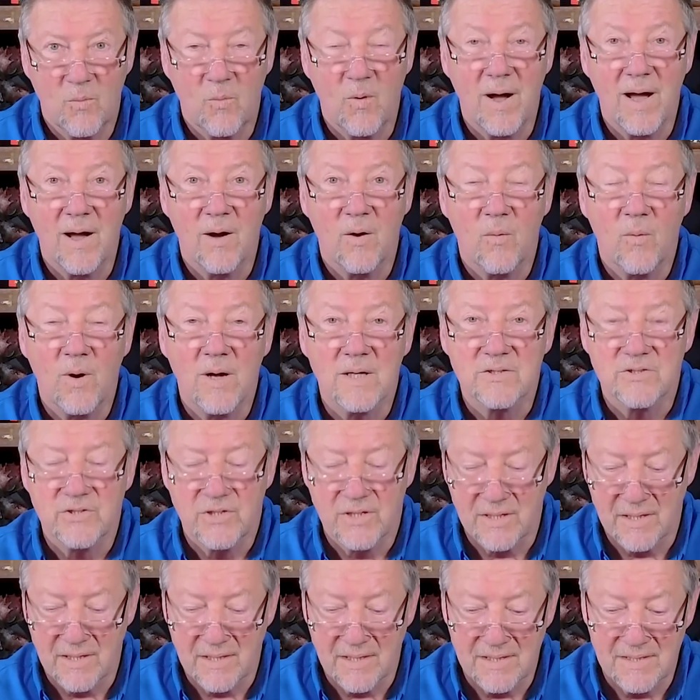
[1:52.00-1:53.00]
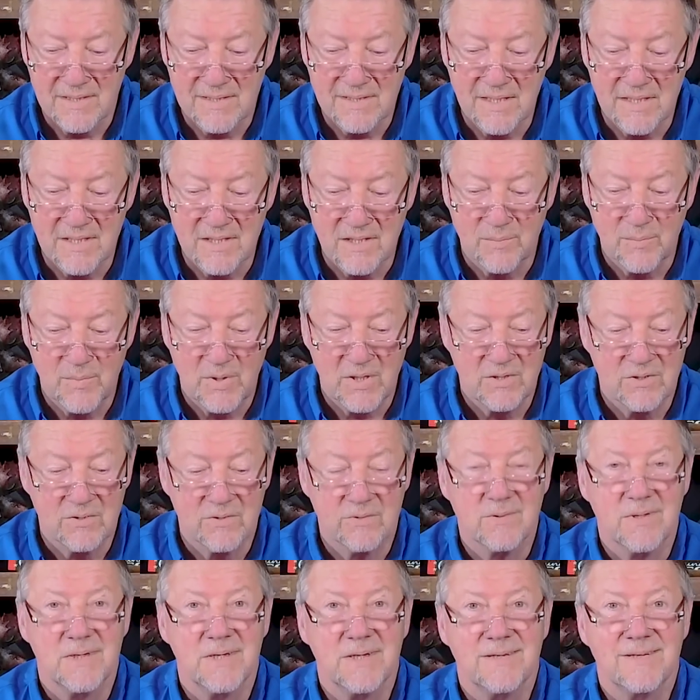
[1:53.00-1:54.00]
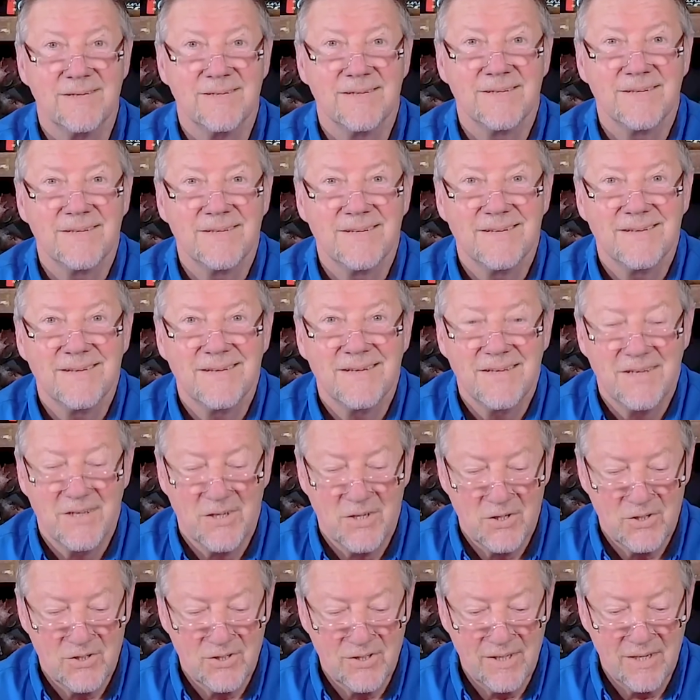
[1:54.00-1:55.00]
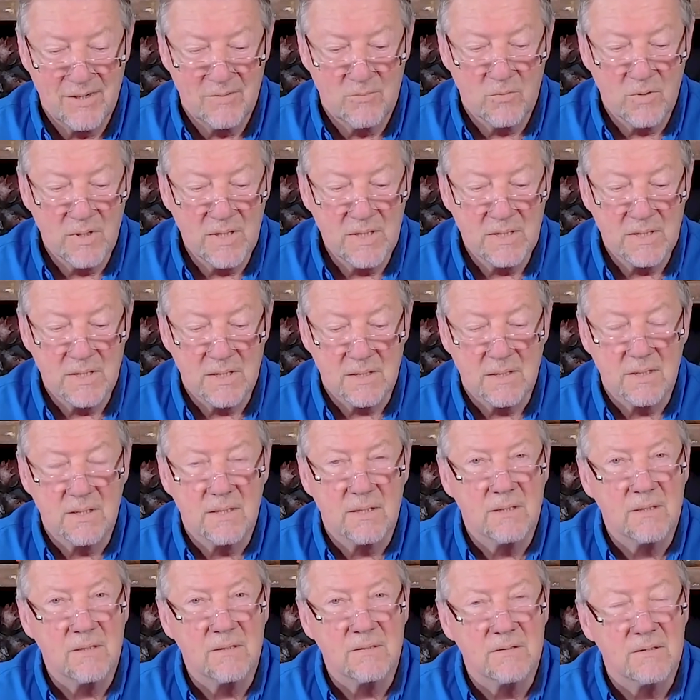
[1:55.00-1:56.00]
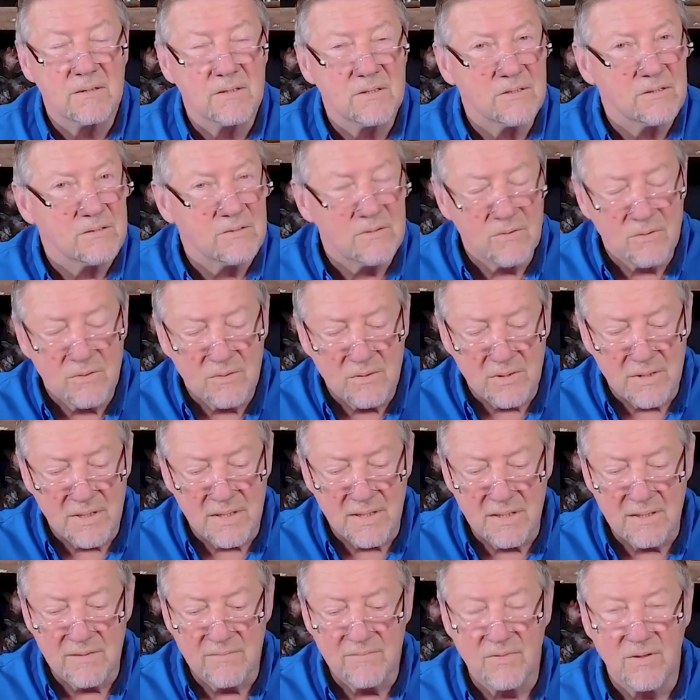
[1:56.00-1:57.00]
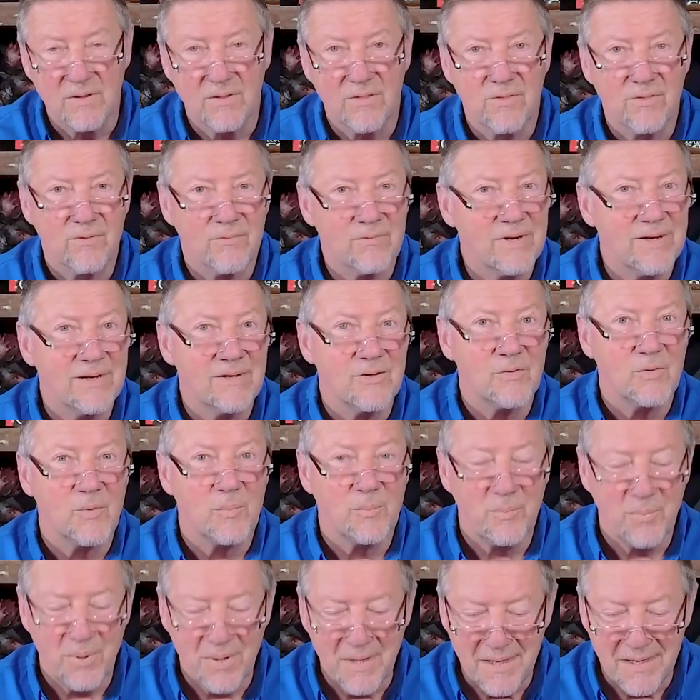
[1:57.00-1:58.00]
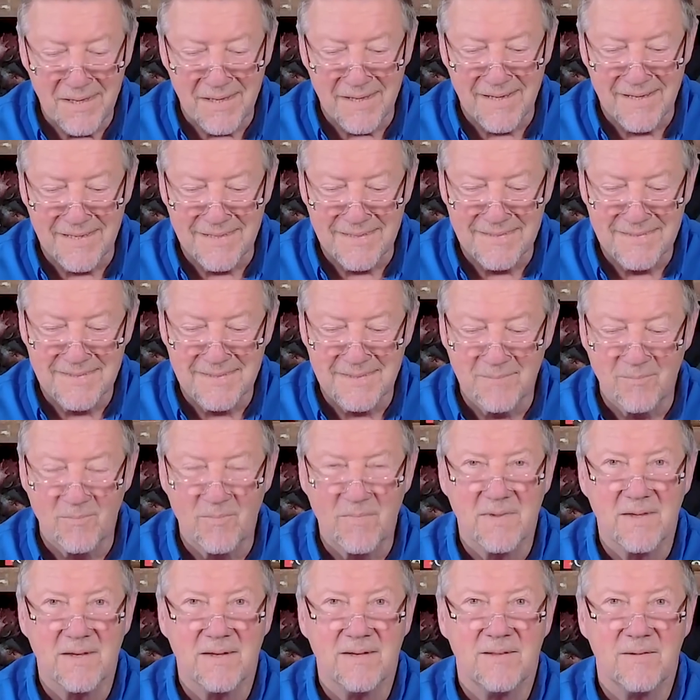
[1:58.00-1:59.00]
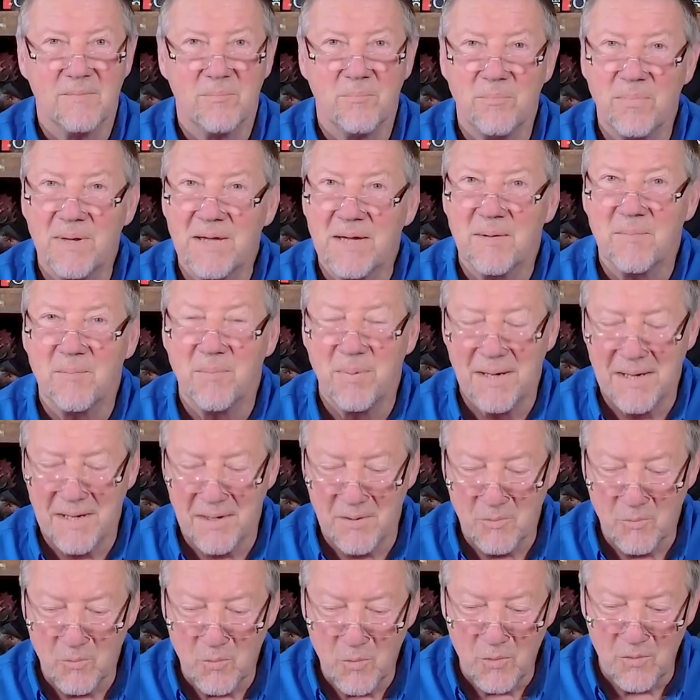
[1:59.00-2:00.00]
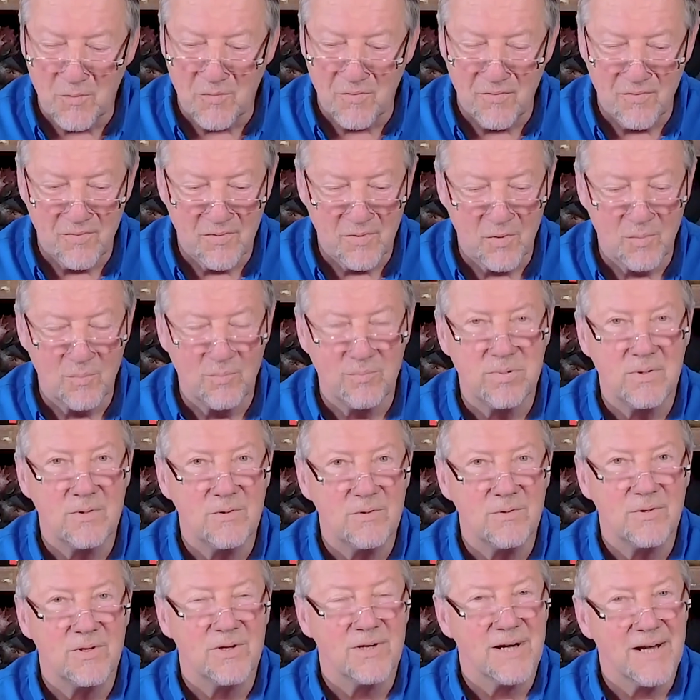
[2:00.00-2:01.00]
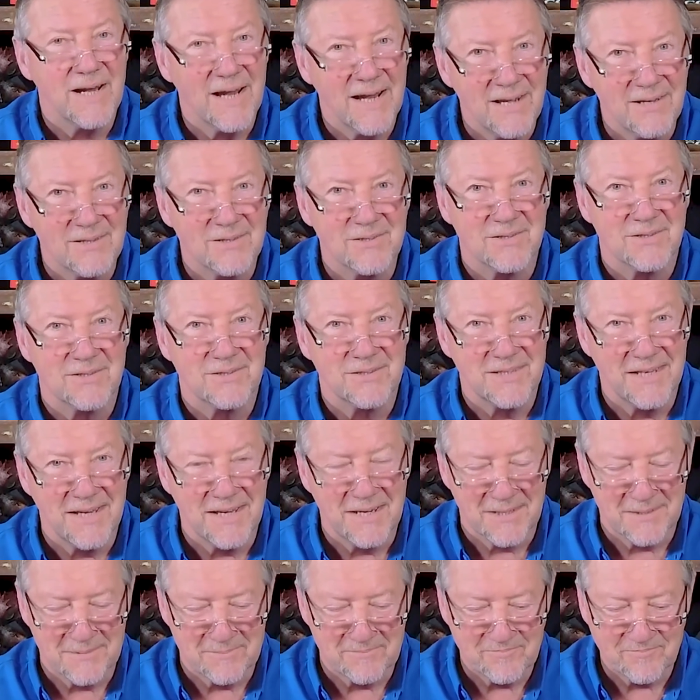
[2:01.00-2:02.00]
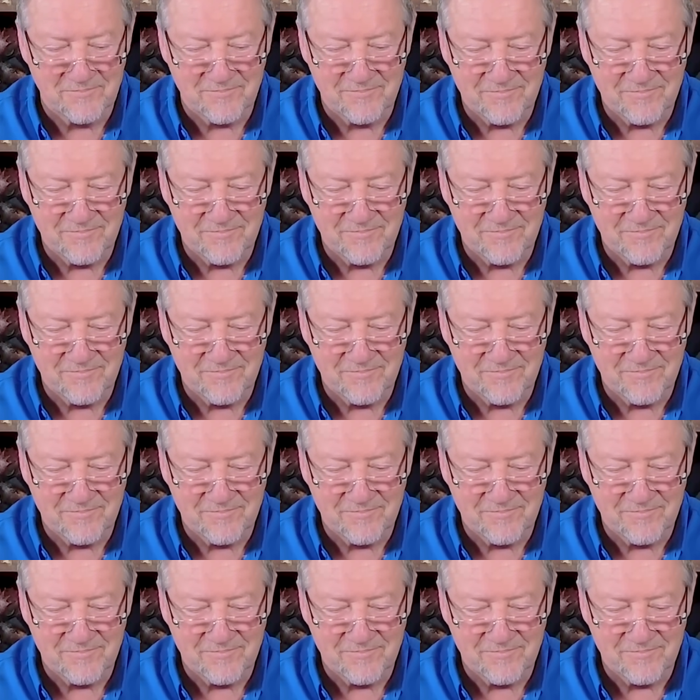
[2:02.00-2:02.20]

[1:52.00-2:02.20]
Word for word: while watching Sesame Street. She had recently heard the story of the three little pigs and the big bad wolf who blew their houses down.